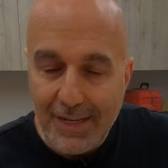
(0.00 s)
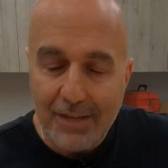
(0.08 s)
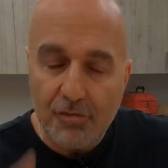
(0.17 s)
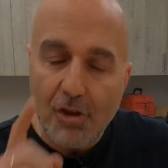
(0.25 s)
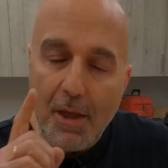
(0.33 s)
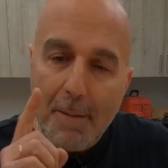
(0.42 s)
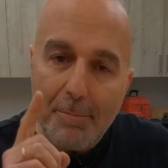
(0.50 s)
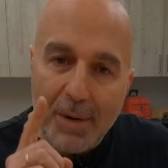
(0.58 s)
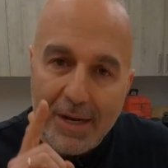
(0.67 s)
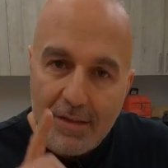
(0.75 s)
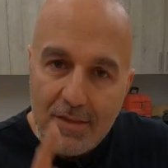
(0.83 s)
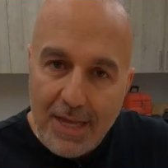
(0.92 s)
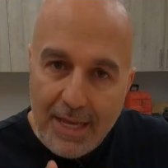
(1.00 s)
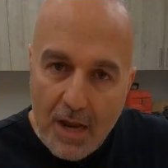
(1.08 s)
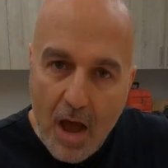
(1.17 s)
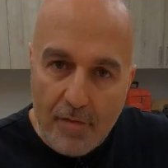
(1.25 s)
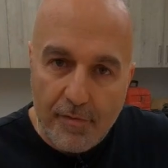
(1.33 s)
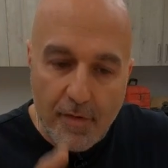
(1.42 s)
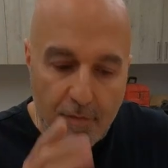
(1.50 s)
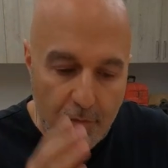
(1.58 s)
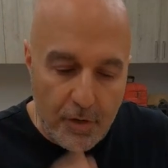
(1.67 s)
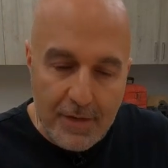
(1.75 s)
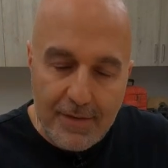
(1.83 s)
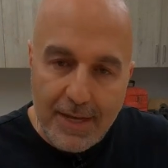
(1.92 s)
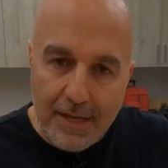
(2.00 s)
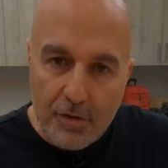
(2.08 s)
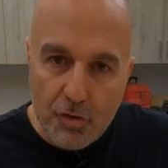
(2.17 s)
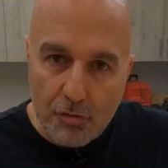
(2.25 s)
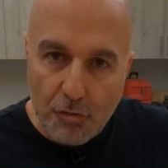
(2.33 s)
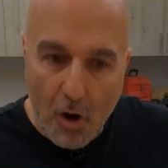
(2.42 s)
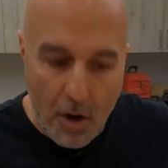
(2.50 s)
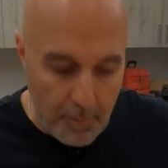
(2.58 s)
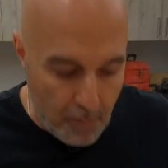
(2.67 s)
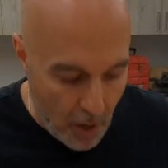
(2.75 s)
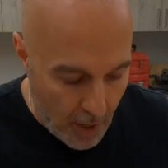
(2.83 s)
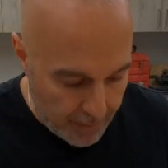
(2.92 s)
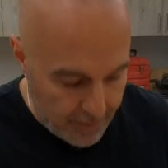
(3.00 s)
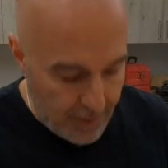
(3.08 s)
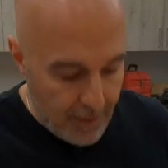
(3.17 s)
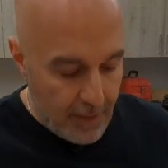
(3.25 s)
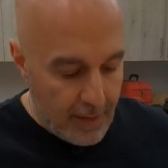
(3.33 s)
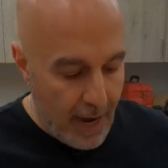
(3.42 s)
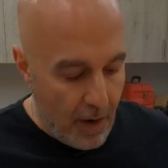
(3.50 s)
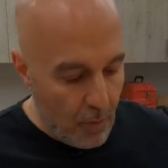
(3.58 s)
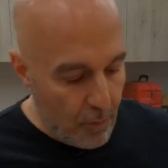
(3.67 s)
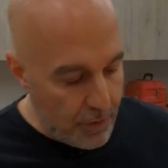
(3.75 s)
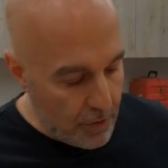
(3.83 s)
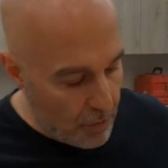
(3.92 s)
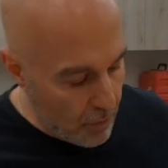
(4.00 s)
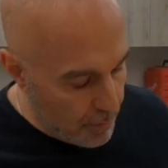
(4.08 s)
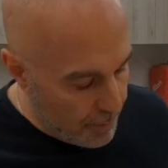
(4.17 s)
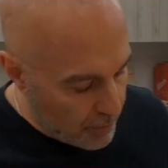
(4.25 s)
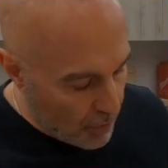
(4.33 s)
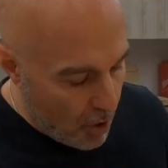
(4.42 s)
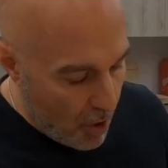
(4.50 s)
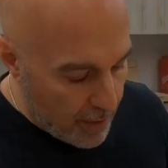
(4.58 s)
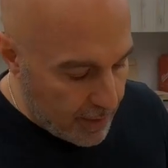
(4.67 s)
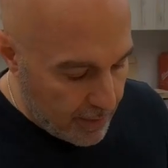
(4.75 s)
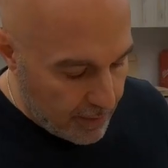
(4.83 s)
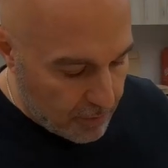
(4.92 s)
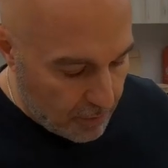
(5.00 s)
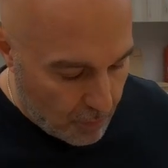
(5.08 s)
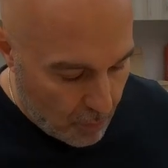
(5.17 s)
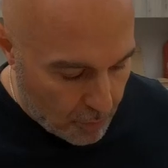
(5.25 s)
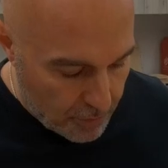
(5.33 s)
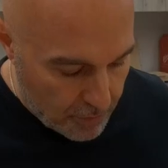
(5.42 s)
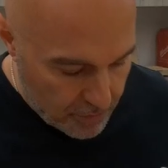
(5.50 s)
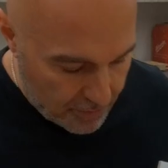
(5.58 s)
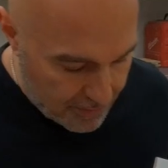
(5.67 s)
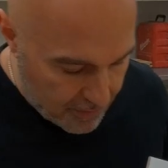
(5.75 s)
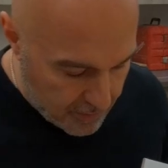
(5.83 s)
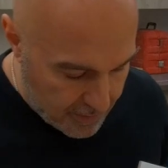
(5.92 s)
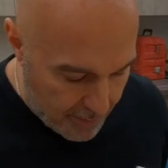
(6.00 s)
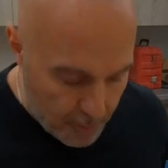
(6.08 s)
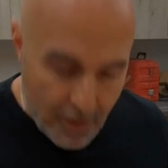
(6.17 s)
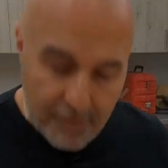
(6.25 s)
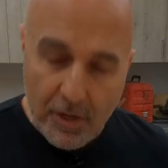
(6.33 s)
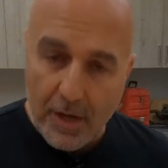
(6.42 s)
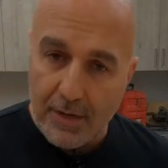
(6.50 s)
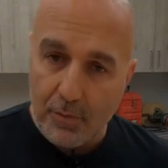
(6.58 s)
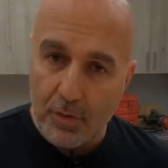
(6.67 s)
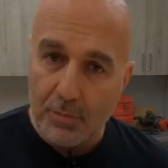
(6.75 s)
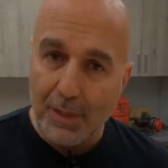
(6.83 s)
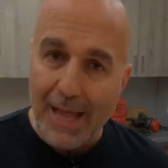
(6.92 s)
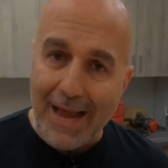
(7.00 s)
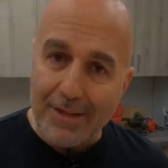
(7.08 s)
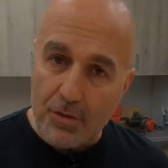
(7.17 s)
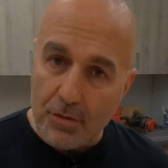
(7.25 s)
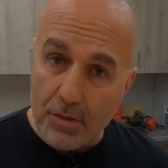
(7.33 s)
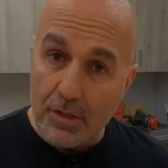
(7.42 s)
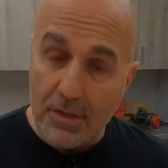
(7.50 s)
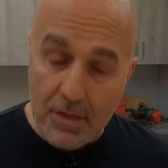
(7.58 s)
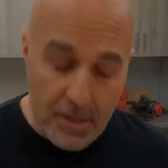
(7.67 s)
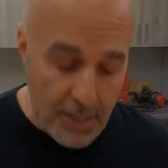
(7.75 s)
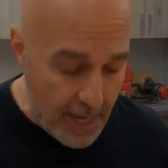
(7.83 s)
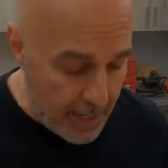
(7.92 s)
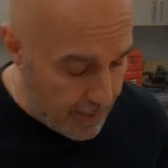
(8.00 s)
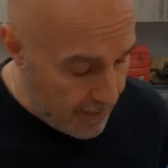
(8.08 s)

inch, but it's enough for it to get a strong bond. Now, when you go to put the caulking into the corners, in this demo I've done it with black so you can see it.